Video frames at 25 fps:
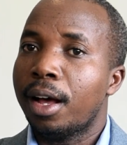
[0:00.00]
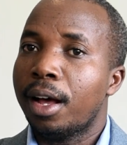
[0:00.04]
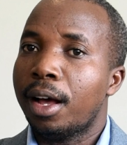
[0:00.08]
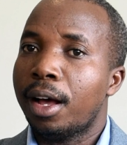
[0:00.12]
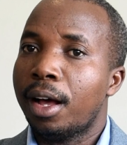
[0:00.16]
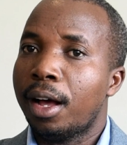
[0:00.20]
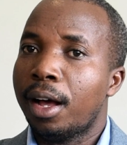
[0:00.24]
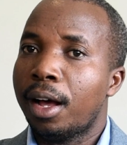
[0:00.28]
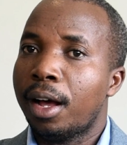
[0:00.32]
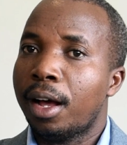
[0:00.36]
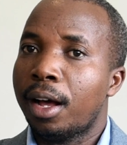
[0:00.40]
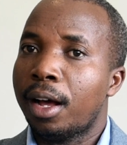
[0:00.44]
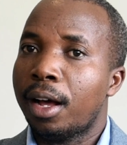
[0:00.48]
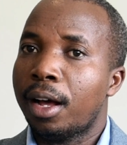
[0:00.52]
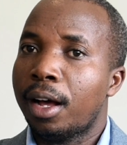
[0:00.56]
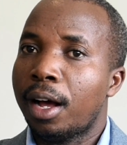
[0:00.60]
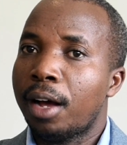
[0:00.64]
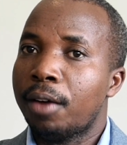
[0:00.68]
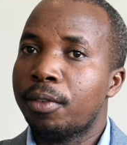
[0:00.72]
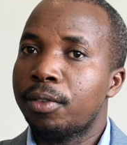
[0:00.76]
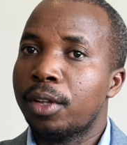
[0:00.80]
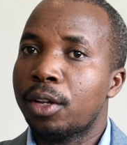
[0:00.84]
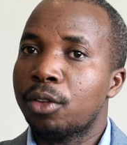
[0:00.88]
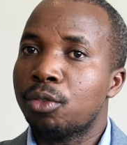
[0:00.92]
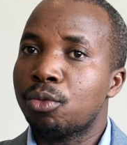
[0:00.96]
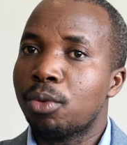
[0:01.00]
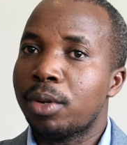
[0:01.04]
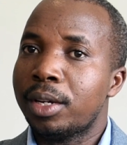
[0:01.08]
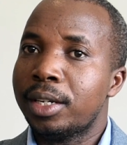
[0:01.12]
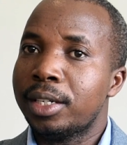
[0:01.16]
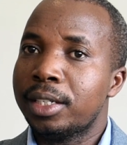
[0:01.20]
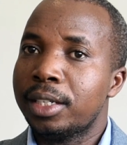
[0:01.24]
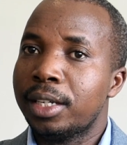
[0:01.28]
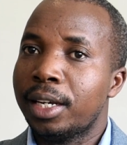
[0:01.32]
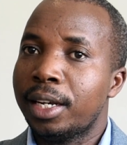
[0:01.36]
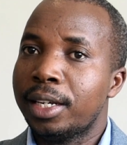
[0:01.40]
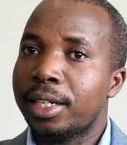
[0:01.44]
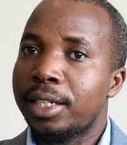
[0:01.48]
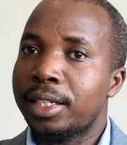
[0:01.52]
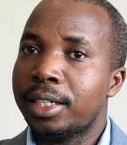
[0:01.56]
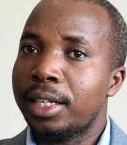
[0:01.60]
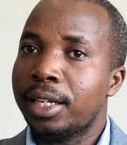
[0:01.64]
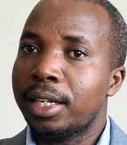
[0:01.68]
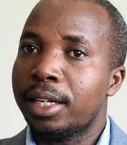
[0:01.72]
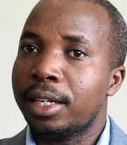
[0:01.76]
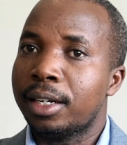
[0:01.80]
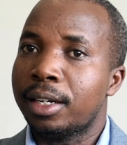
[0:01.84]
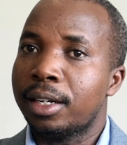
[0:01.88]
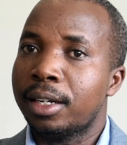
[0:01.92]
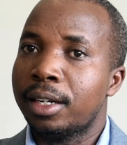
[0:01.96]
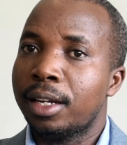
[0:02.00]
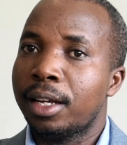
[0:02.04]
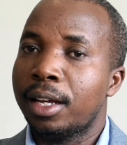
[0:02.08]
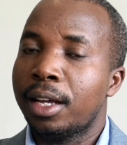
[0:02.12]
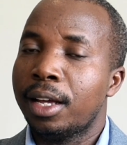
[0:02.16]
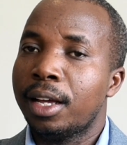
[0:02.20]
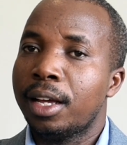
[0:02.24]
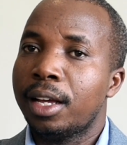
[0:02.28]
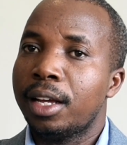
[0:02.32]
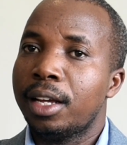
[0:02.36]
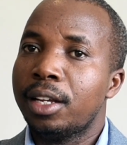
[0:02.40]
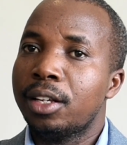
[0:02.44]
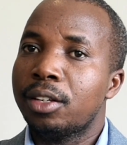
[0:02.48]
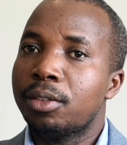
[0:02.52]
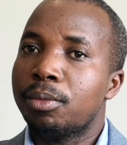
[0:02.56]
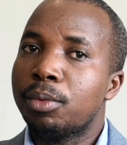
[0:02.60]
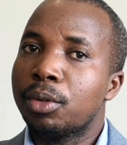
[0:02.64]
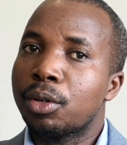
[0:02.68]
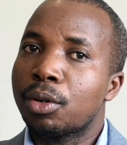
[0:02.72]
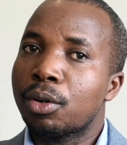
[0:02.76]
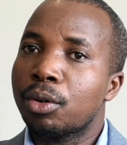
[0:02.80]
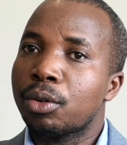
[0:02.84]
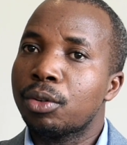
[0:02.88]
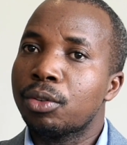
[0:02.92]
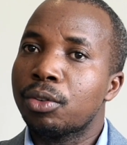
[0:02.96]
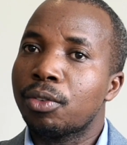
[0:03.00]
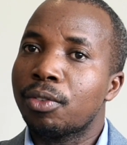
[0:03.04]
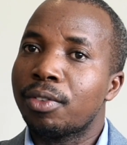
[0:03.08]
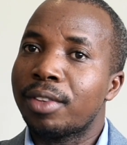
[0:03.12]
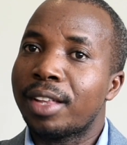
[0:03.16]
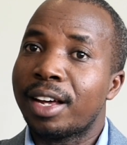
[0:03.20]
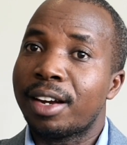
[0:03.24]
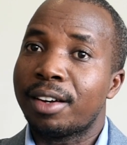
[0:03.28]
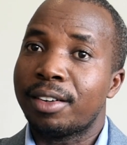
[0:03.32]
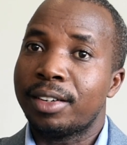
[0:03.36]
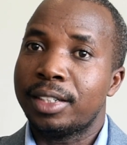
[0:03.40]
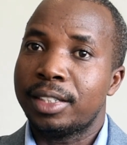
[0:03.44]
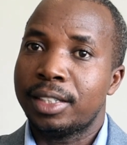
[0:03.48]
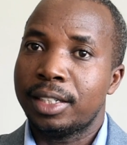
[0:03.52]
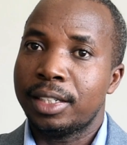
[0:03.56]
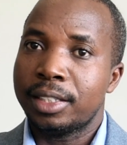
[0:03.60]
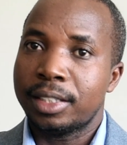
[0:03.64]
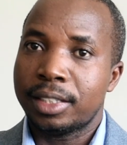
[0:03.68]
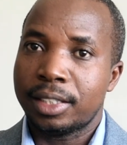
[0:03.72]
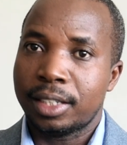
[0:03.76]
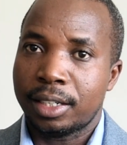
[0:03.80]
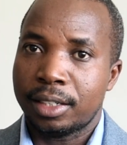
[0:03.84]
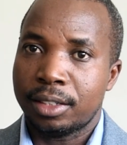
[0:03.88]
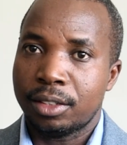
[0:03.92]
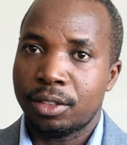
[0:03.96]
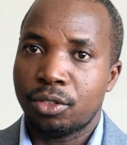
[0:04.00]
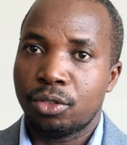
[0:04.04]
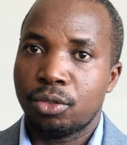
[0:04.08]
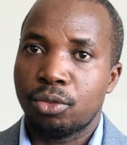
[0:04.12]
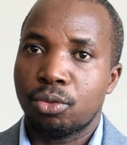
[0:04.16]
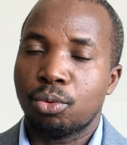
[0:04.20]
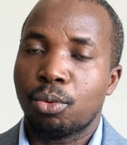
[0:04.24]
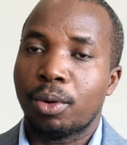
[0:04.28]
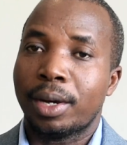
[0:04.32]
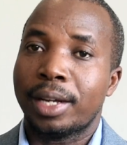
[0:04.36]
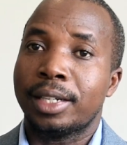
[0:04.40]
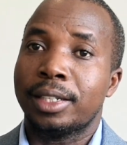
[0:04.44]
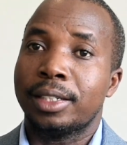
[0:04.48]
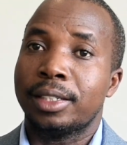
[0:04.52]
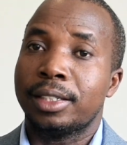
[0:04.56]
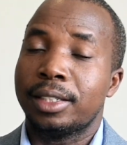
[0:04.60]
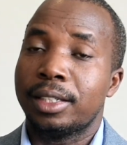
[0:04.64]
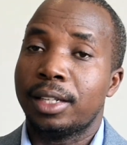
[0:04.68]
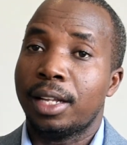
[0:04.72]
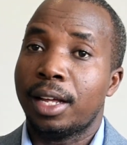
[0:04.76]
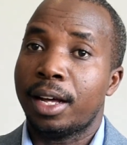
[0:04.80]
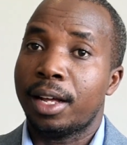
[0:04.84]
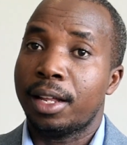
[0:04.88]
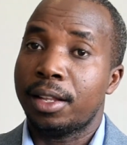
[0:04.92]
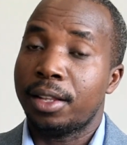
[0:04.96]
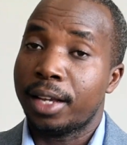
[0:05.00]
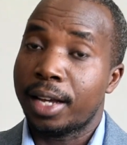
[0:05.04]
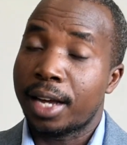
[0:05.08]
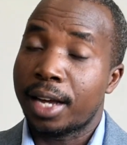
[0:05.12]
after 2018 is because of the resistance towards the